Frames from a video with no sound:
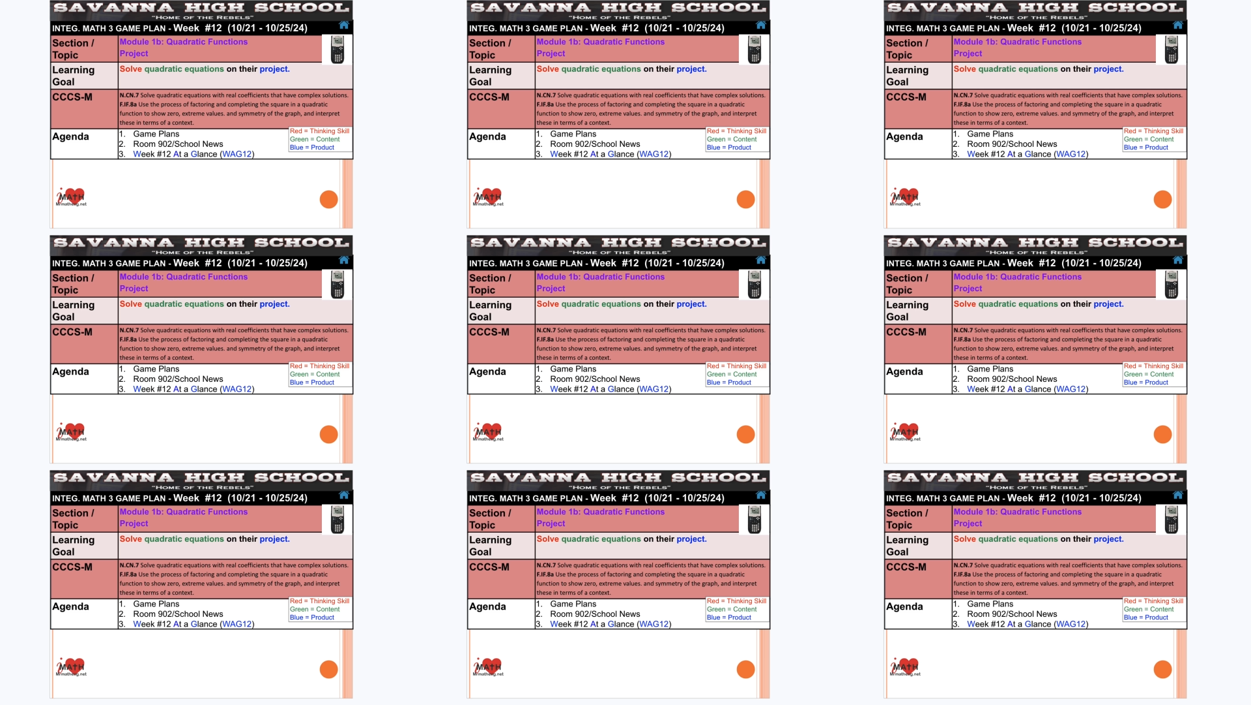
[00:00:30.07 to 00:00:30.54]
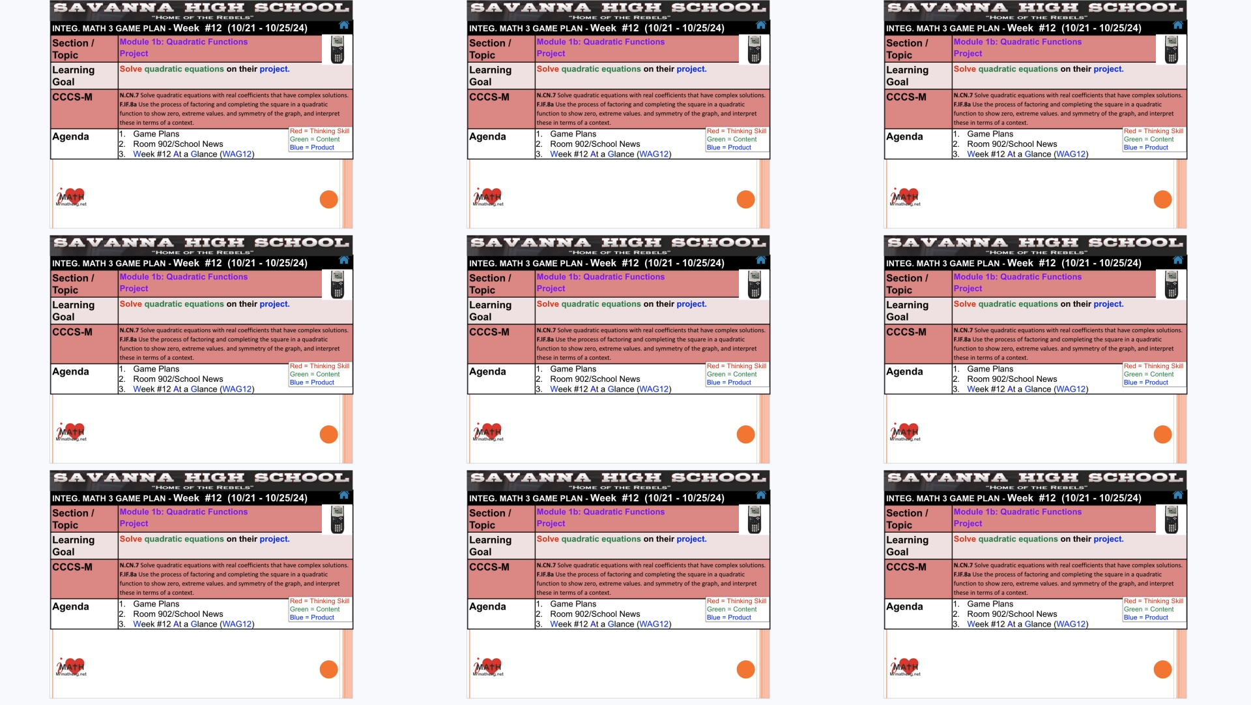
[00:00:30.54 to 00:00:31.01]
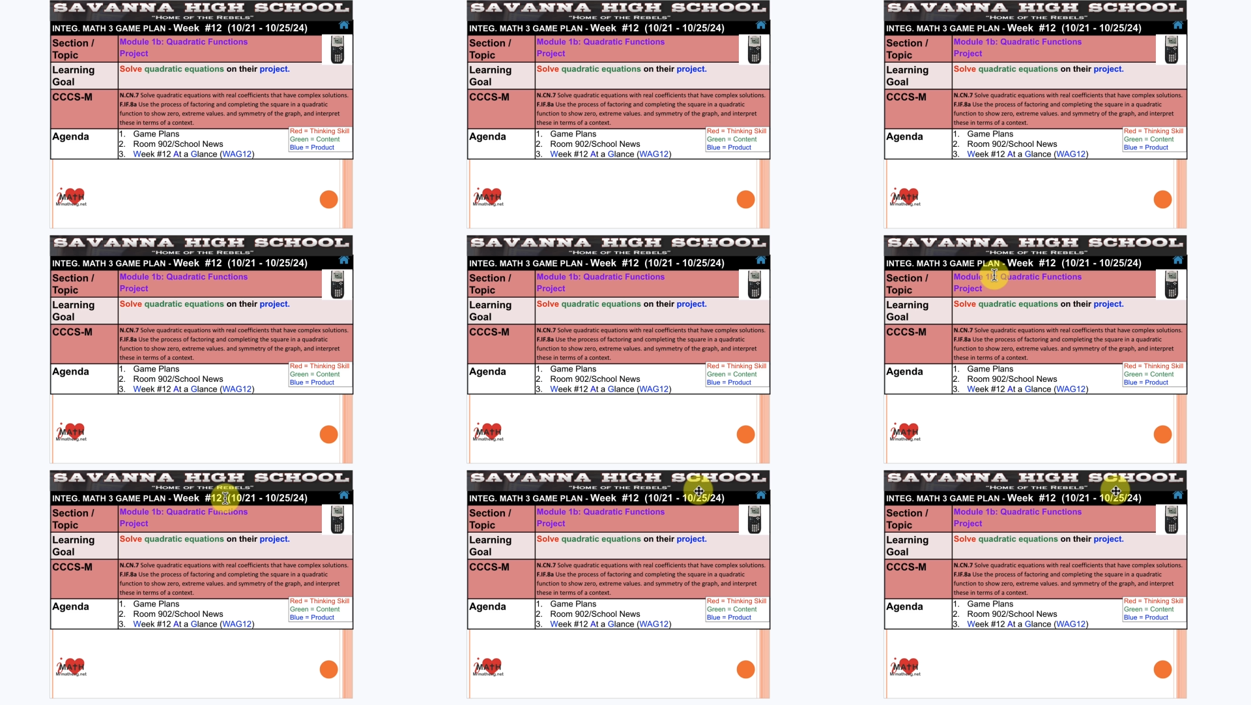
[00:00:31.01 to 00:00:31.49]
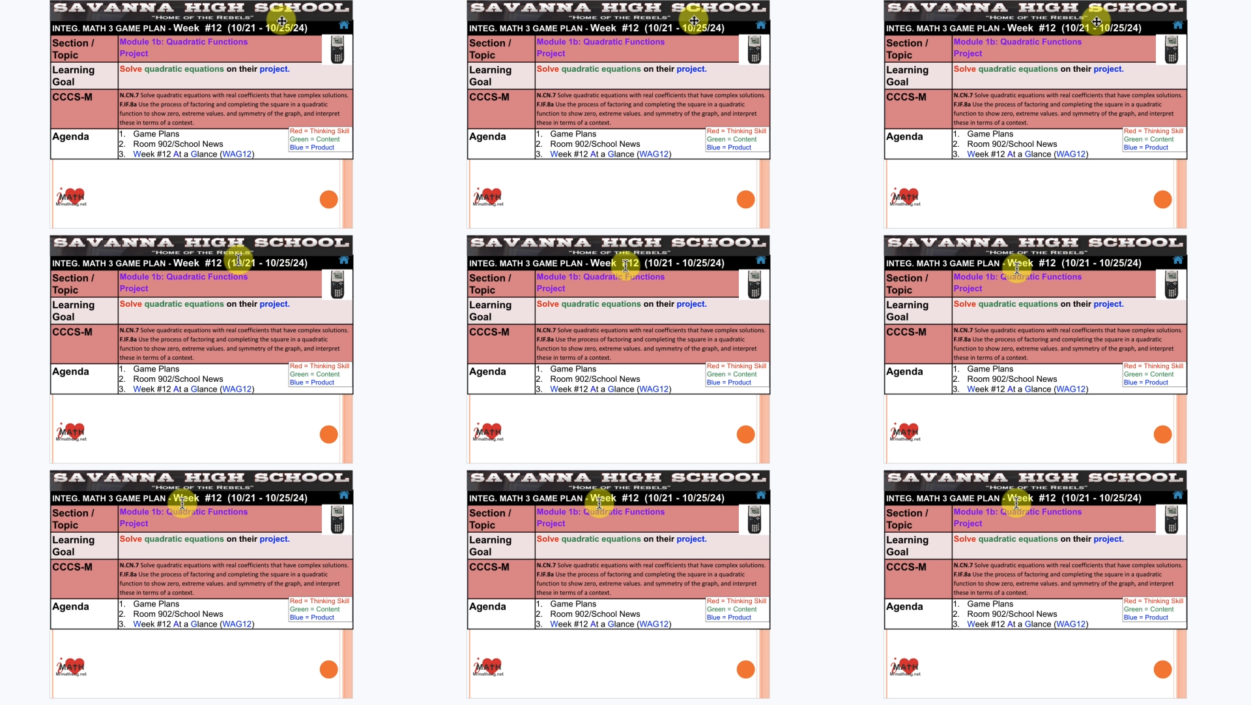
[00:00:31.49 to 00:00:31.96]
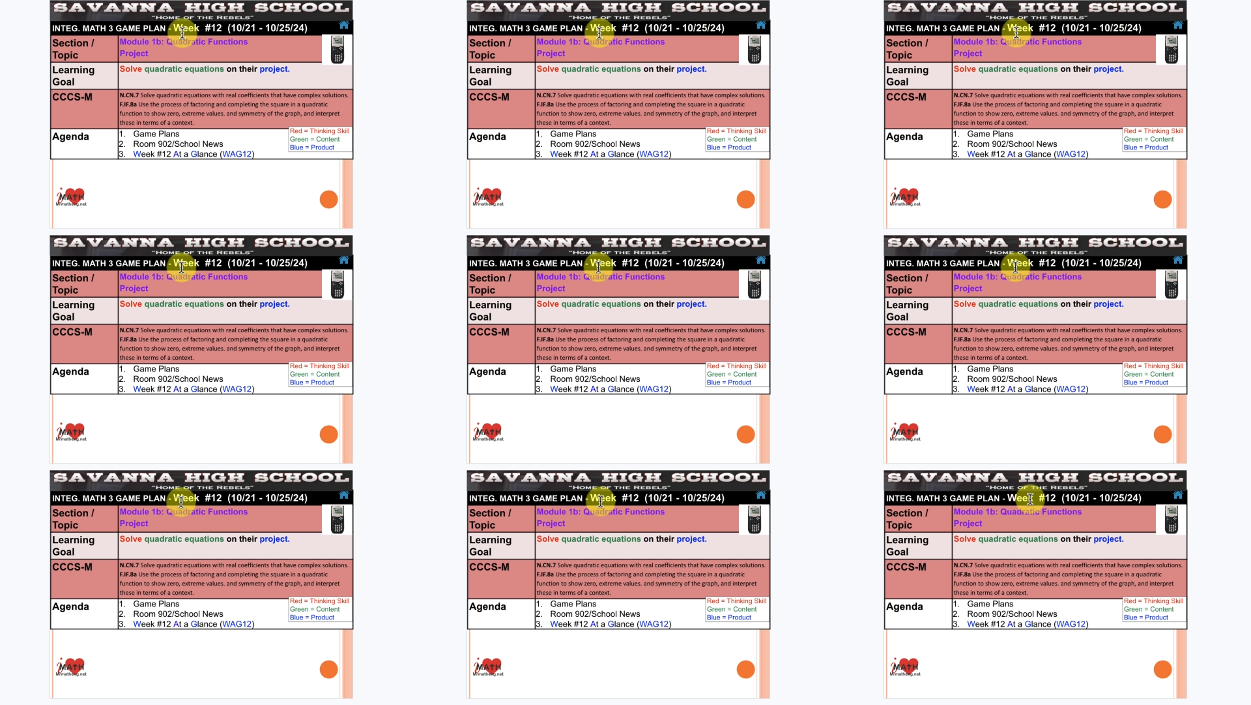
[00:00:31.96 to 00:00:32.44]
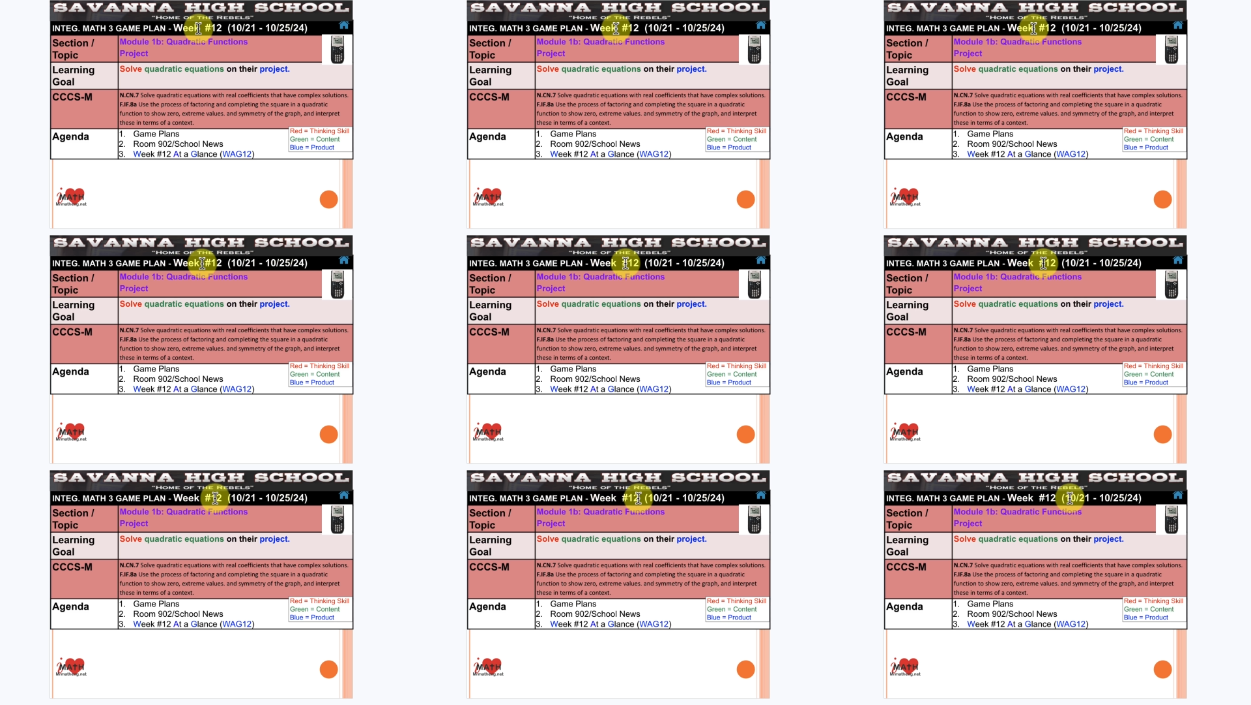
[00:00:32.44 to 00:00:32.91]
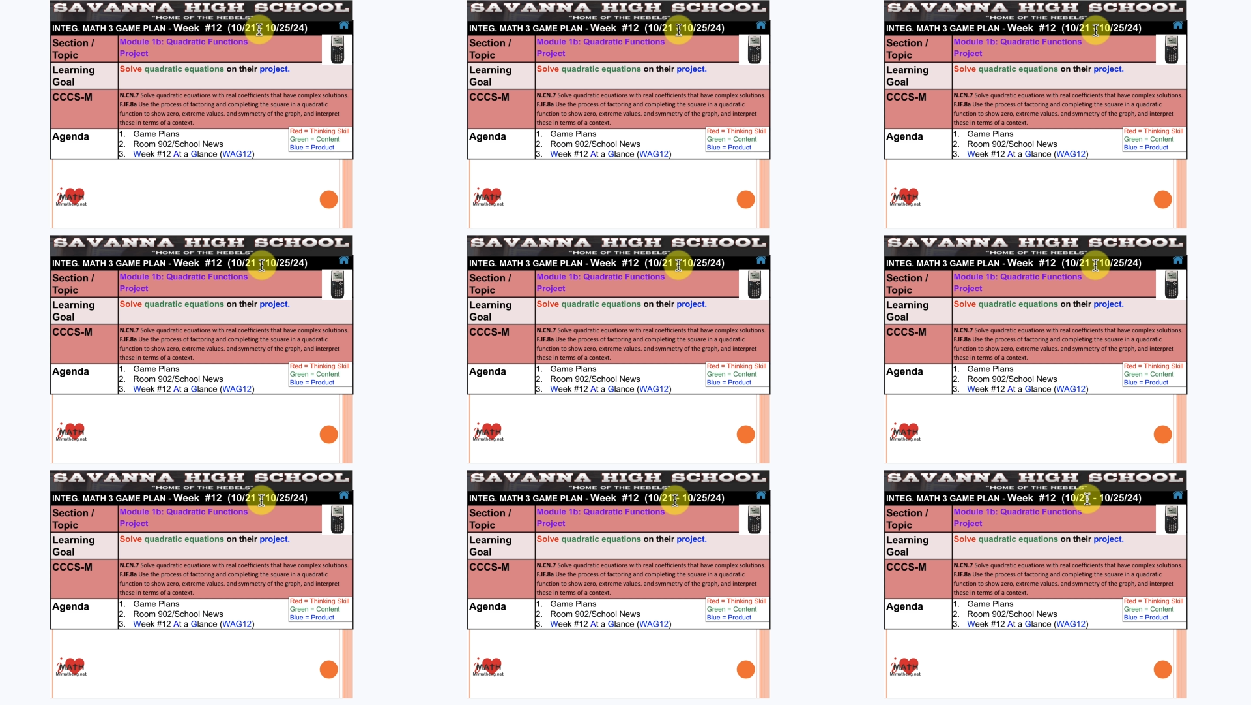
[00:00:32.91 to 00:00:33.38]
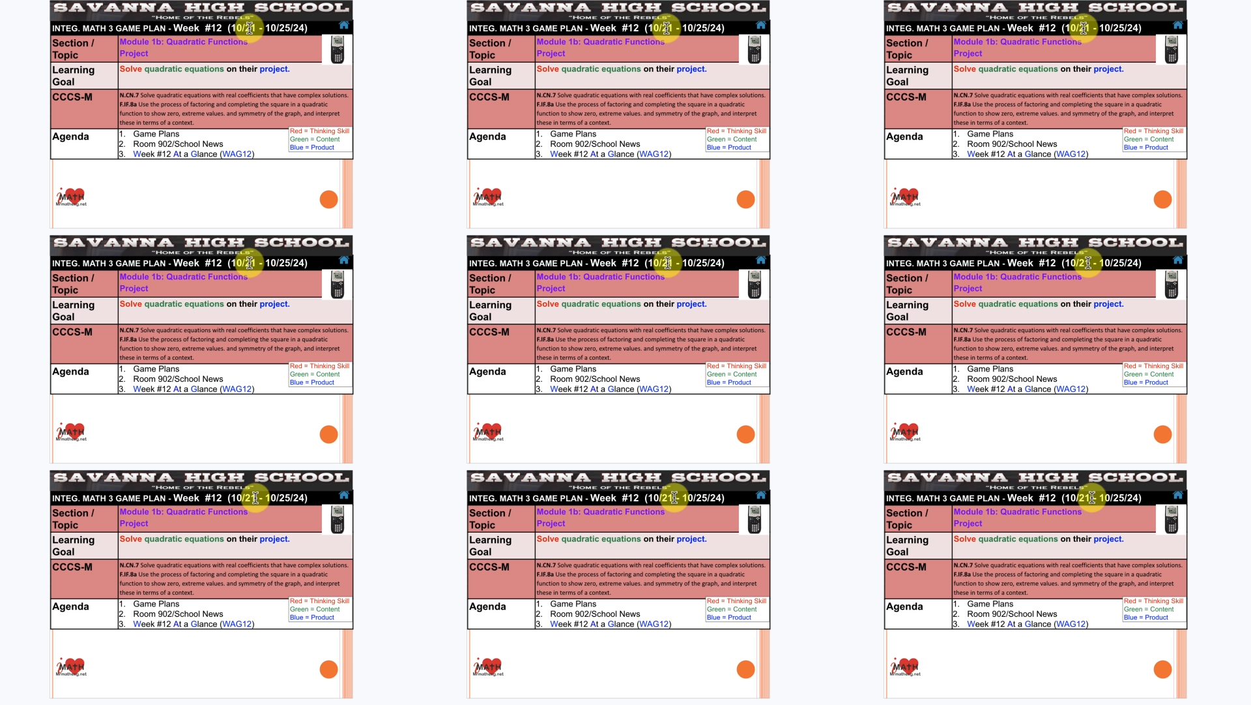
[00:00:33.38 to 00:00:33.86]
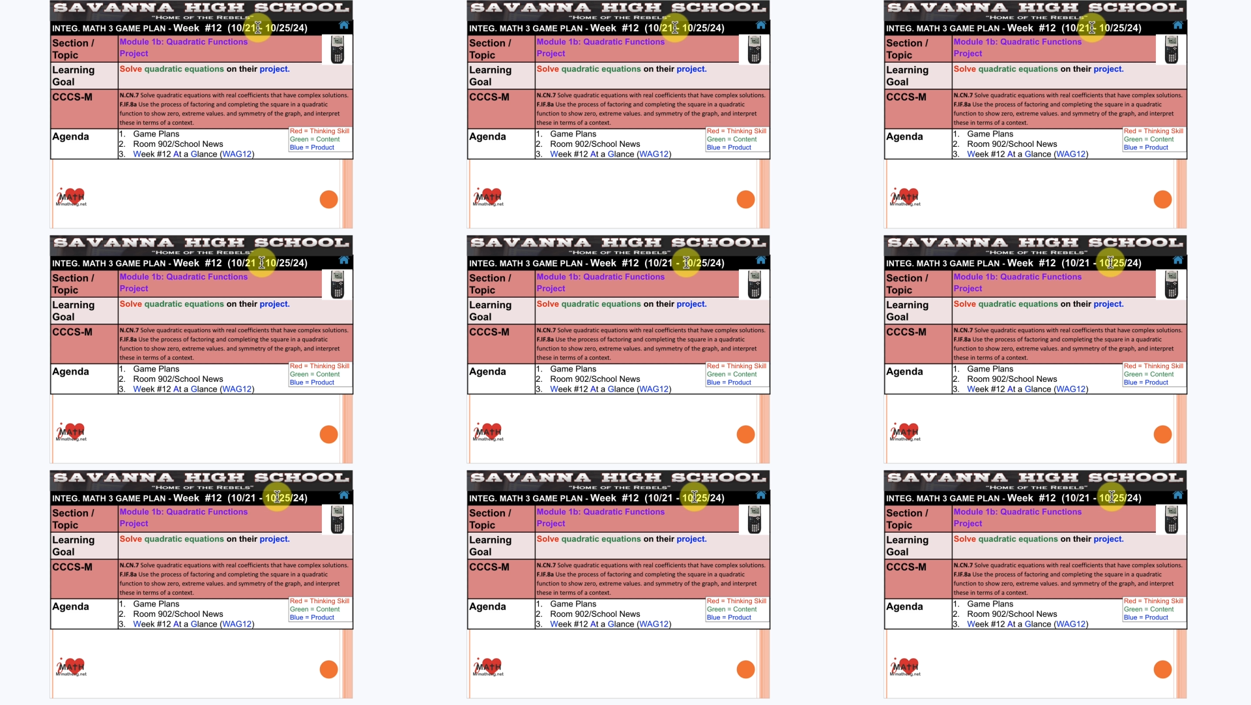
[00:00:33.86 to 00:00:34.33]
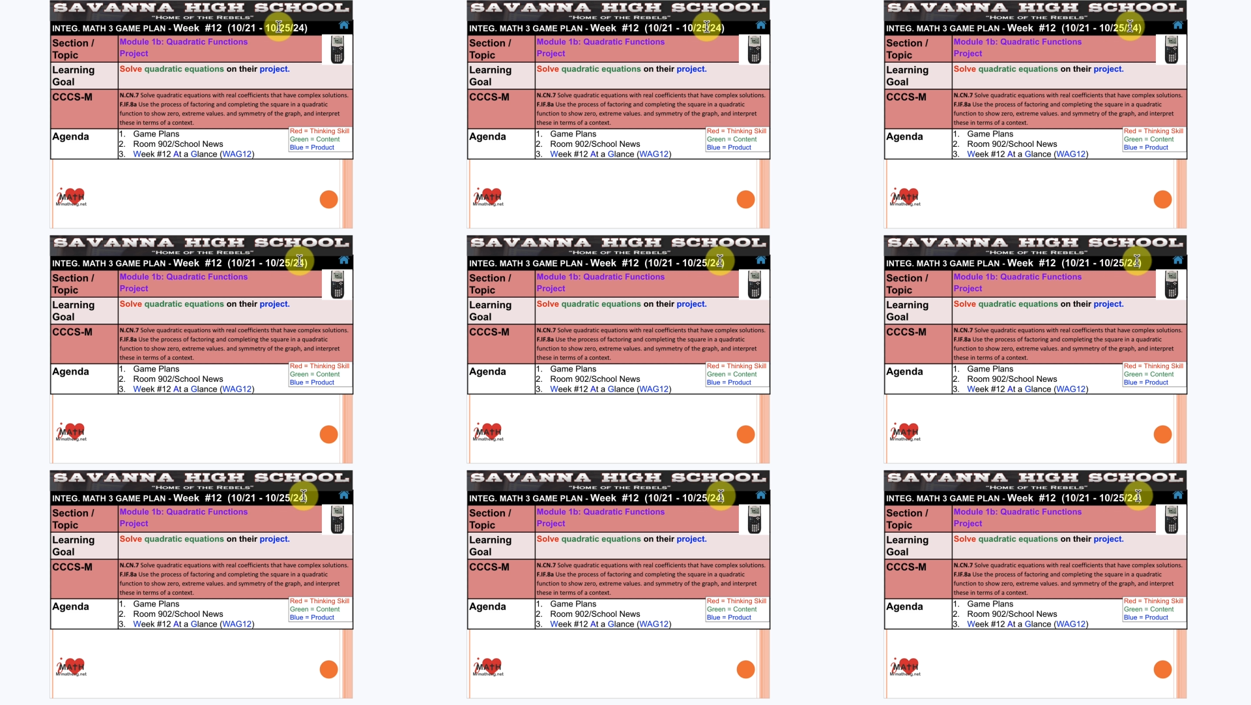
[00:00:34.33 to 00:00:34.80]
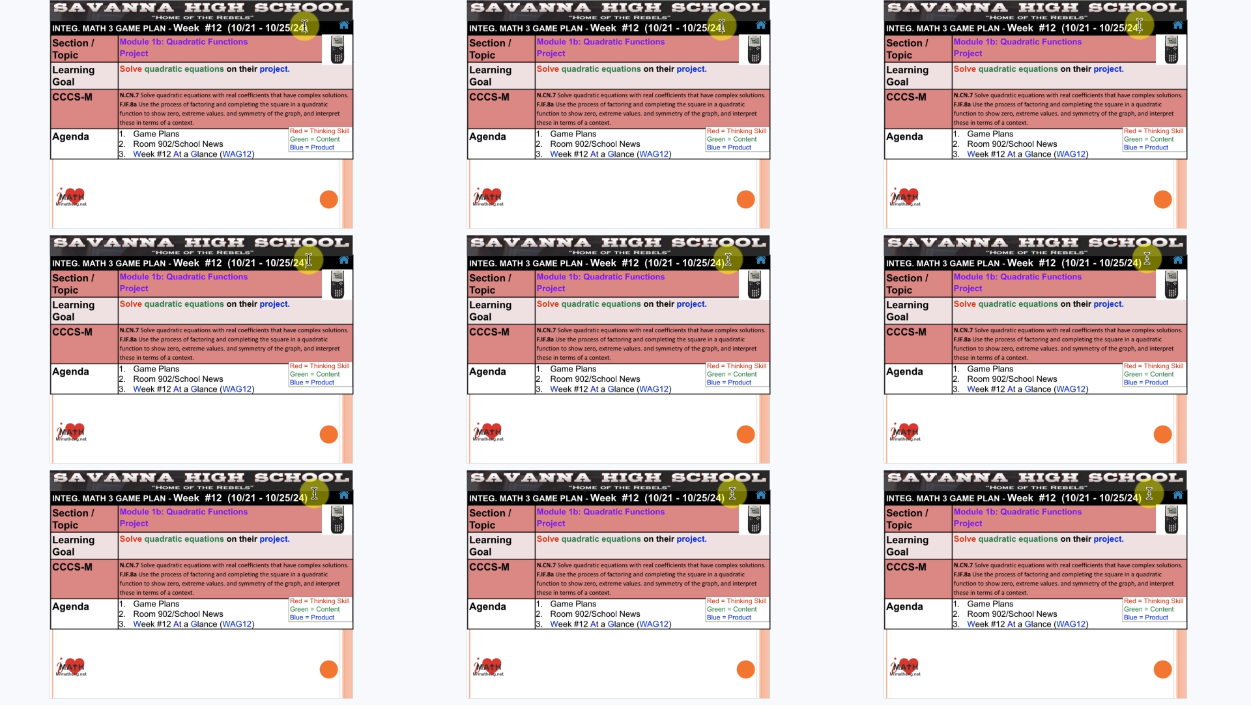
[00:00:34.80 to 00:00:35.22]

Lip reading: (no speaker visible)